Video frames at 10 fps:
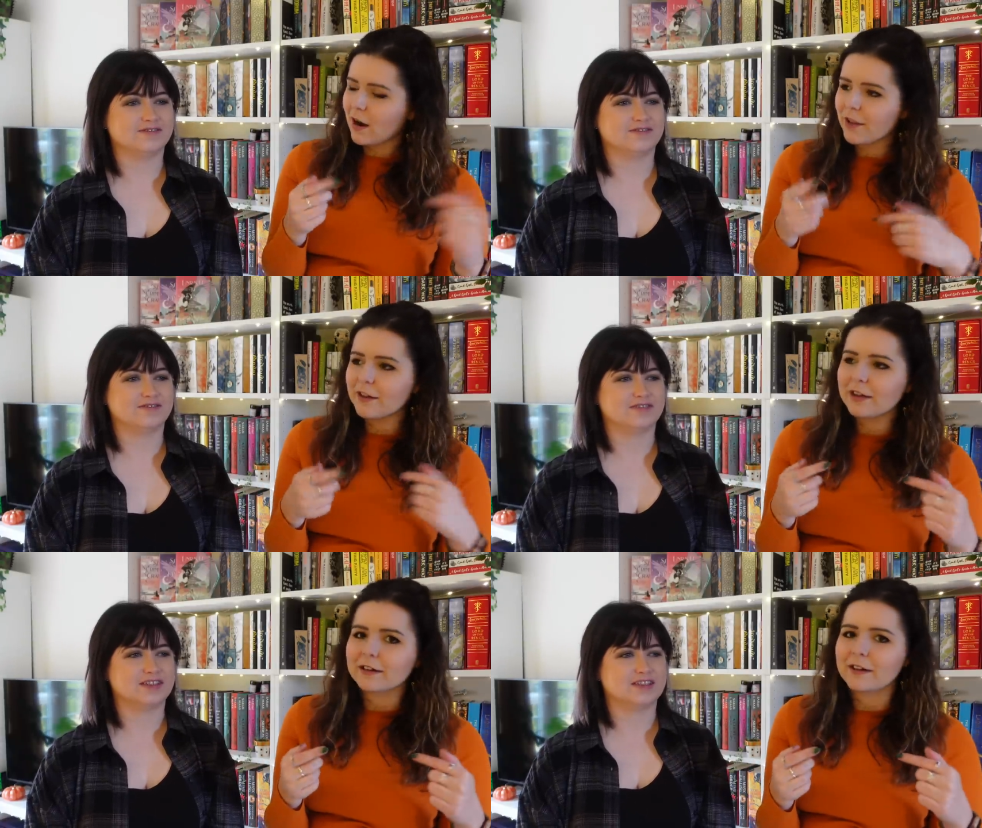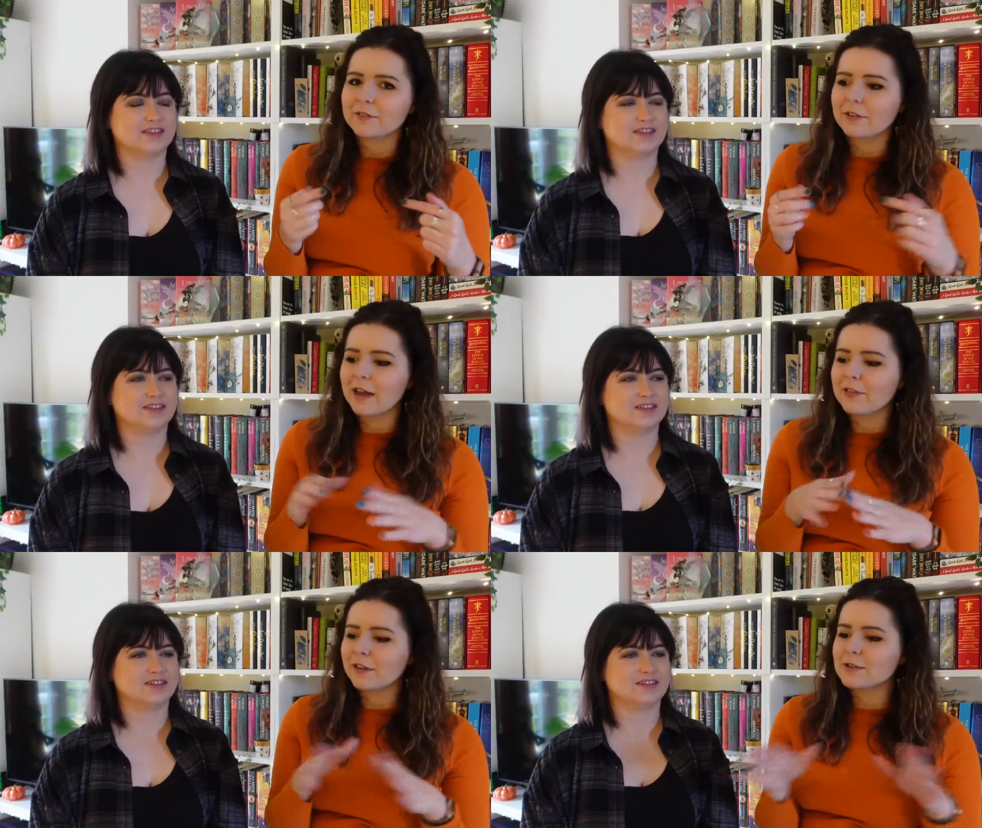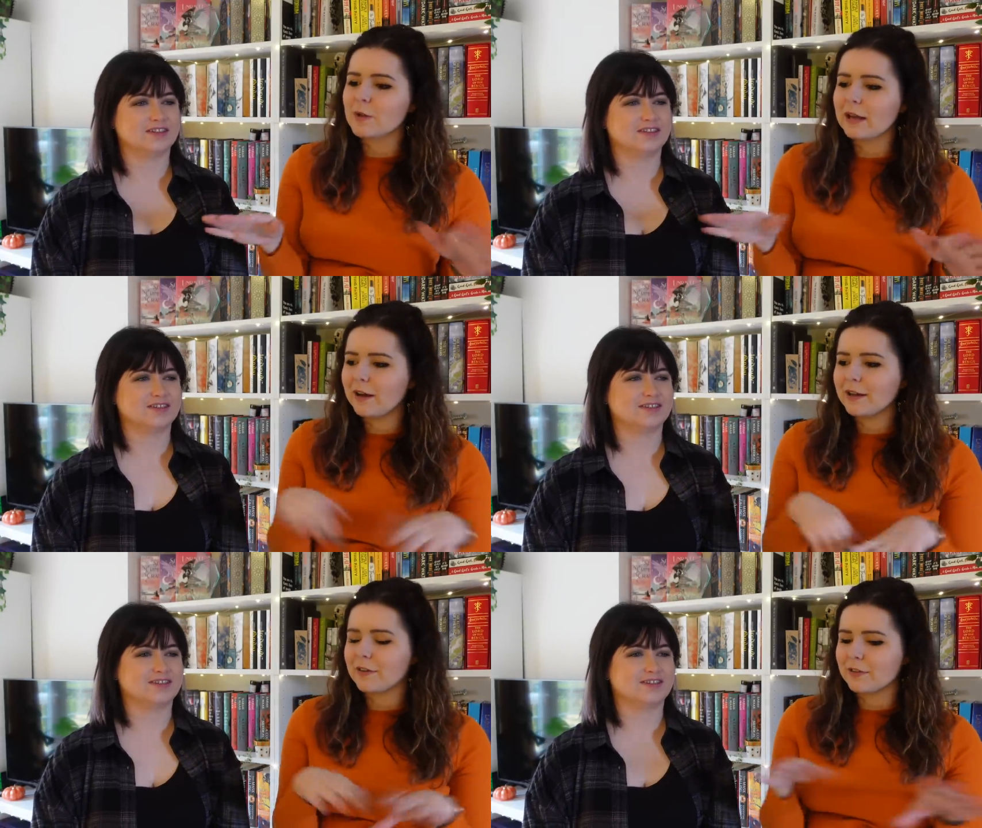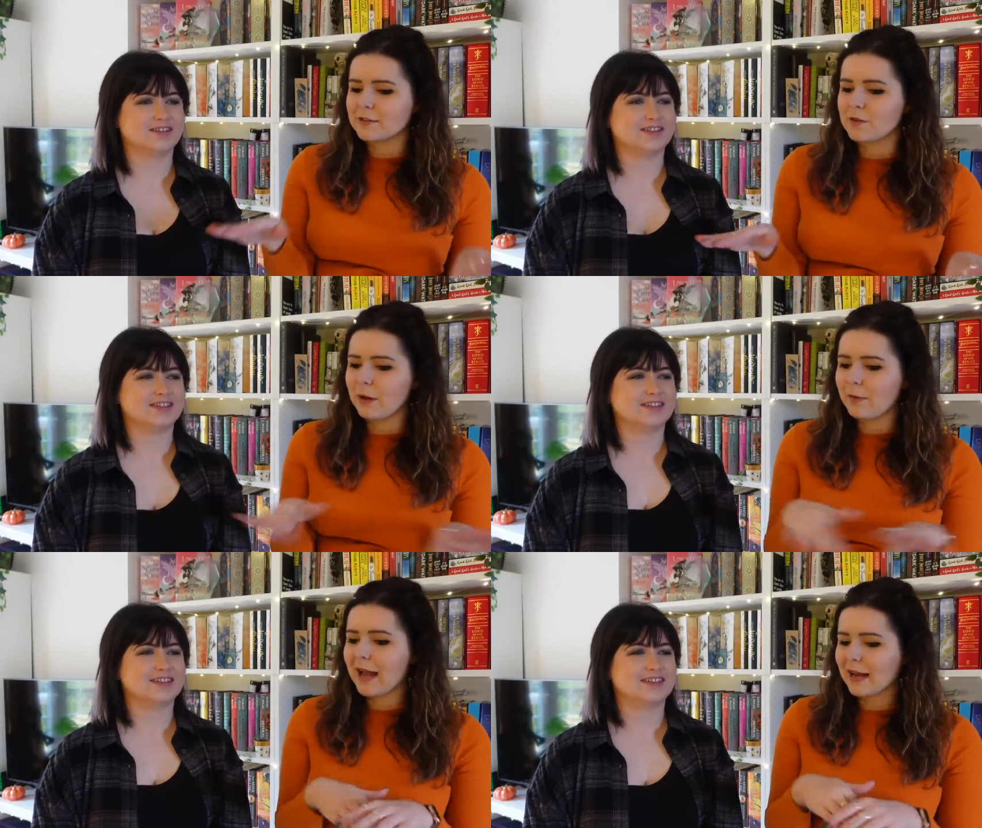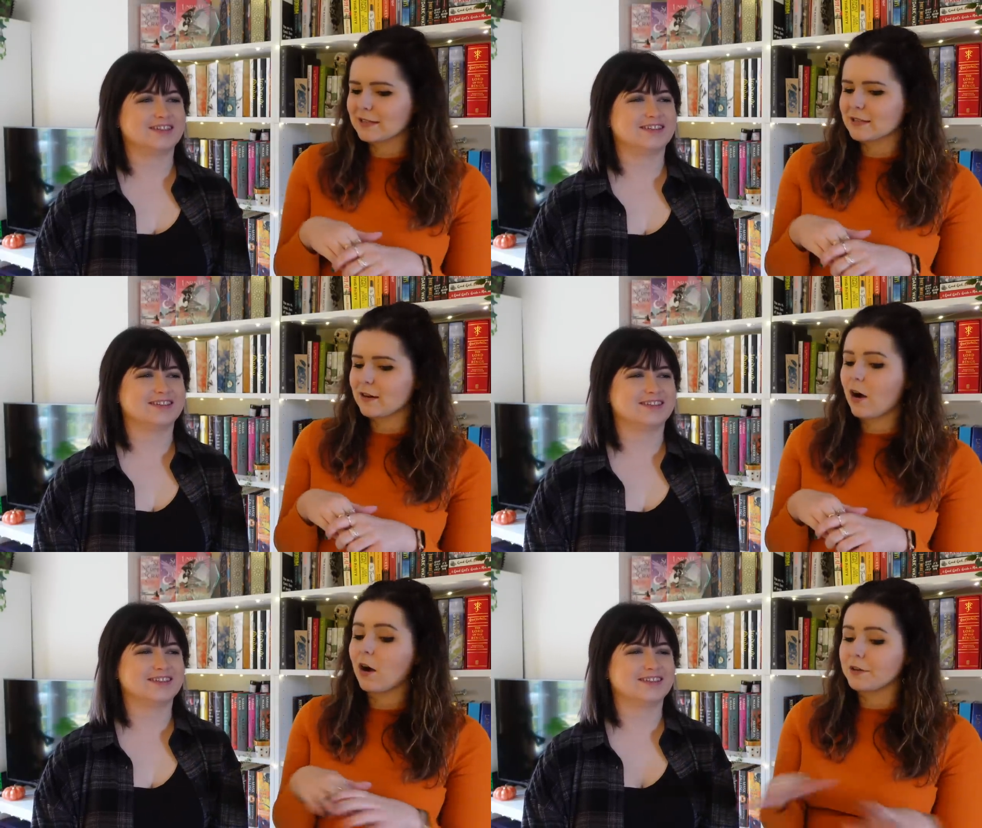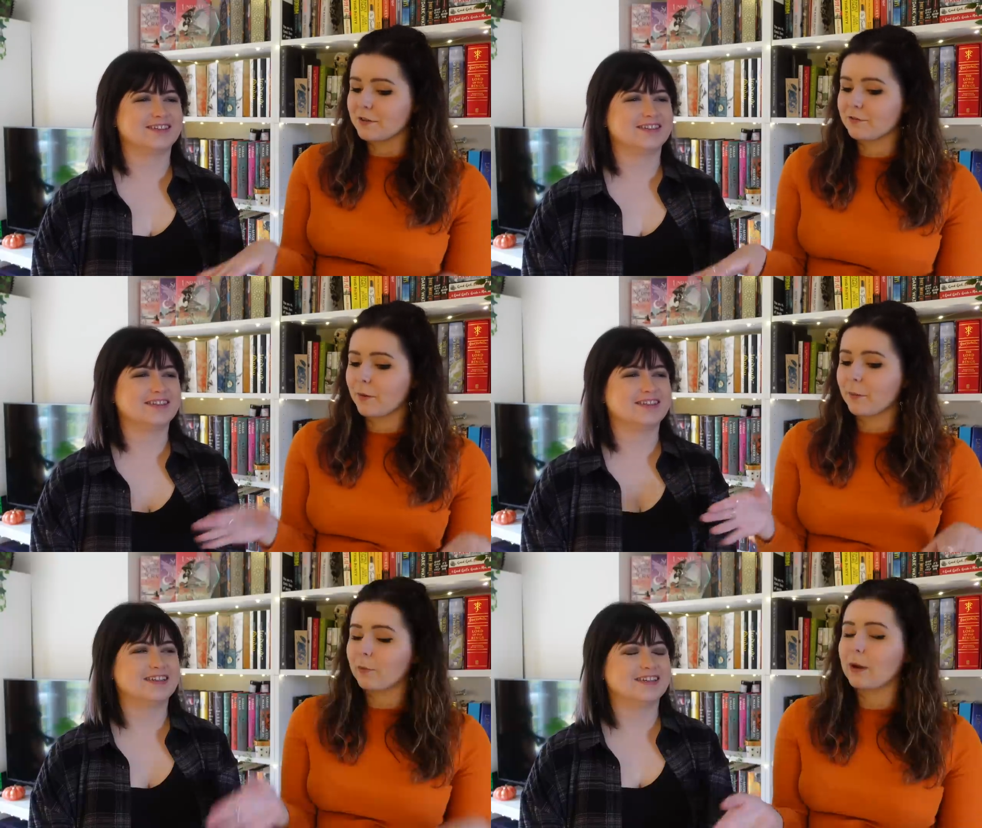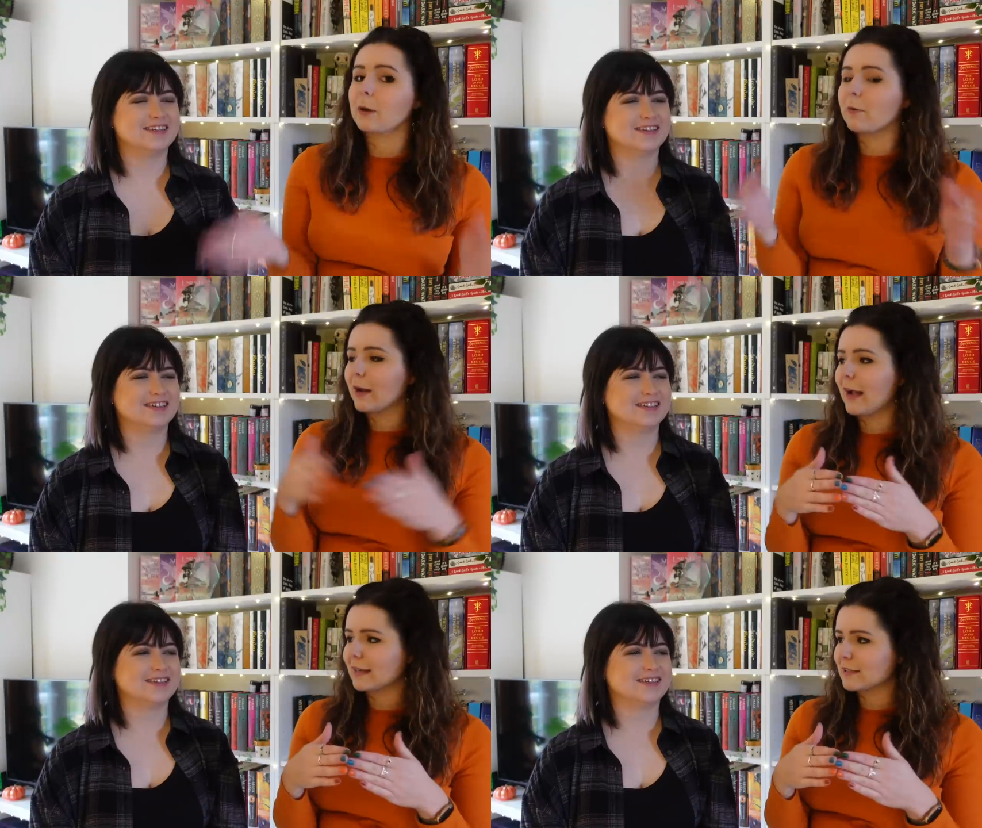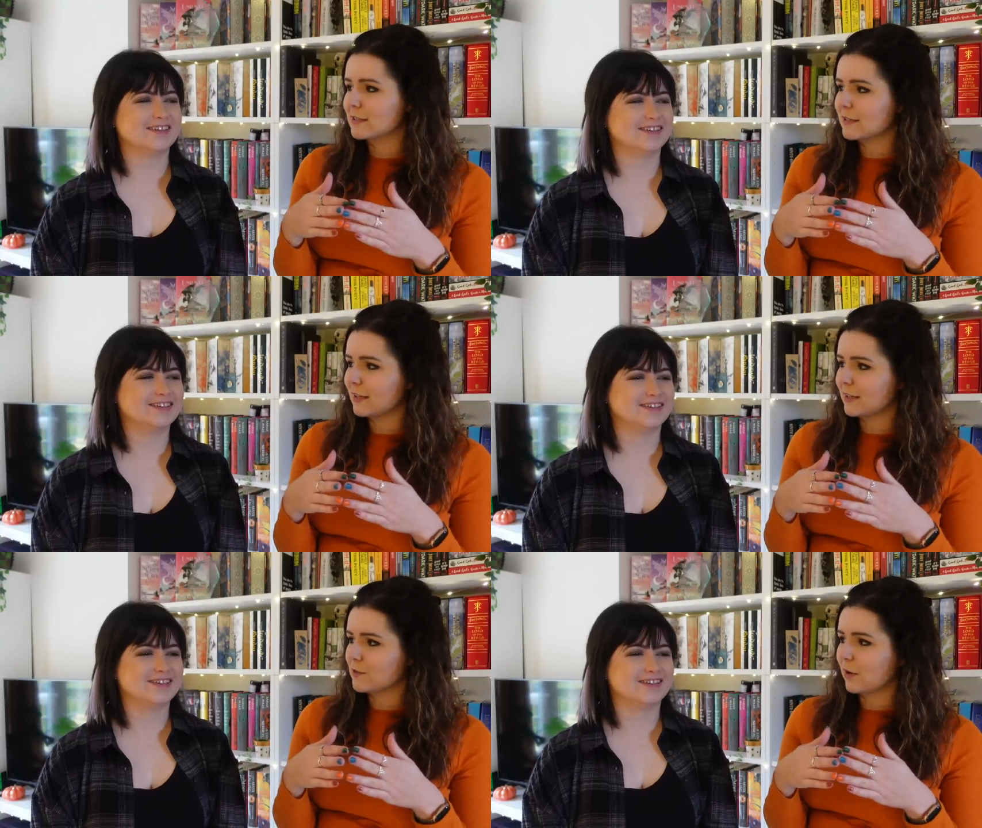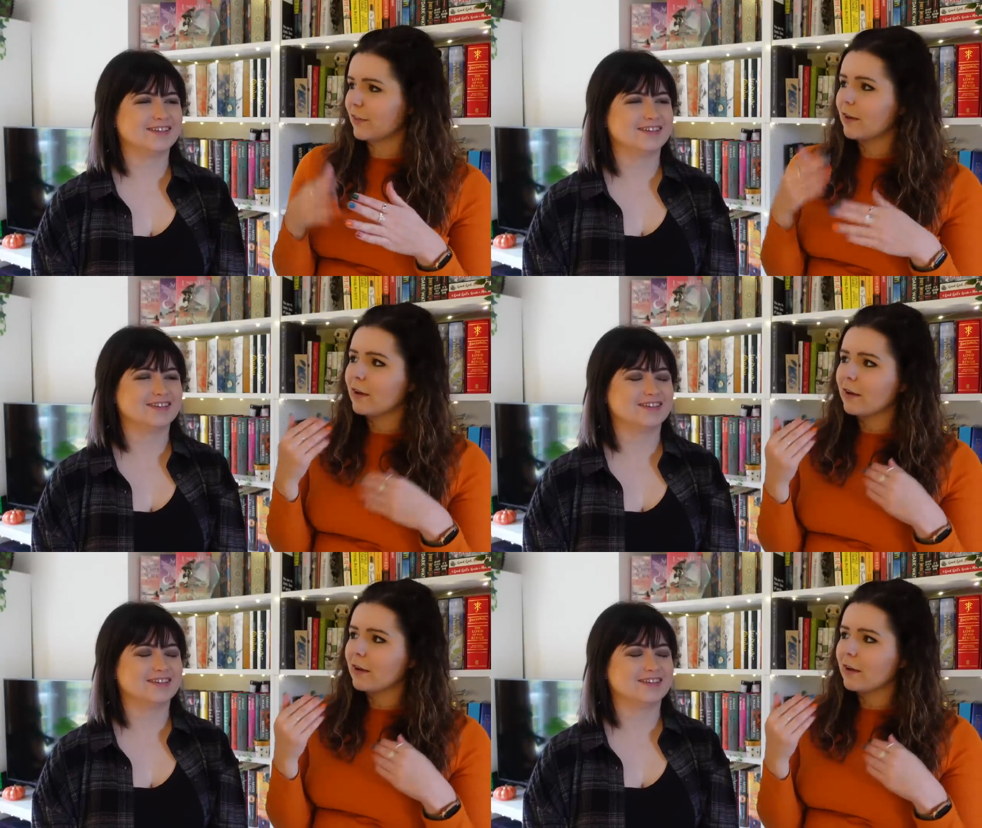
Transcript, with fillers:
Speaker 1: I think like eh, things we like and think the way we act are different, but the way we react to things or like